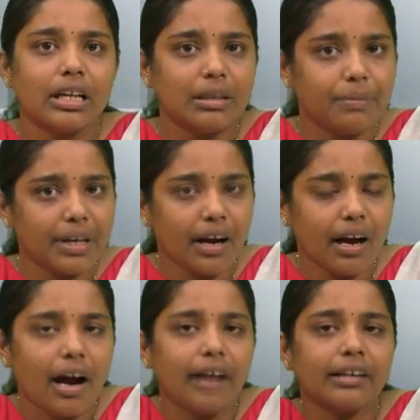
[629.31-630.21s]
Libya
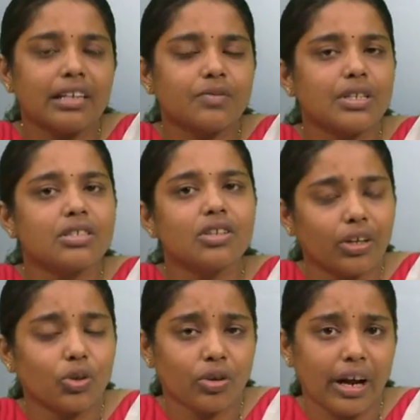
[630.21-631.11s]
and as well as
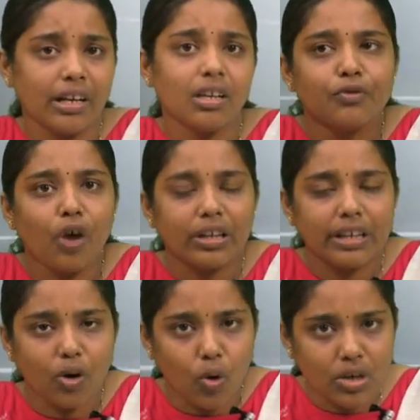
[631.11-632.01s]
Ukraine for
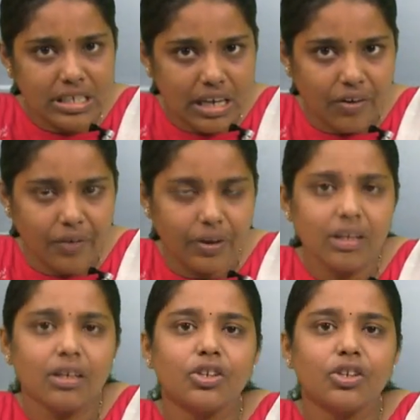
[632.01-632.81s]
their own survival,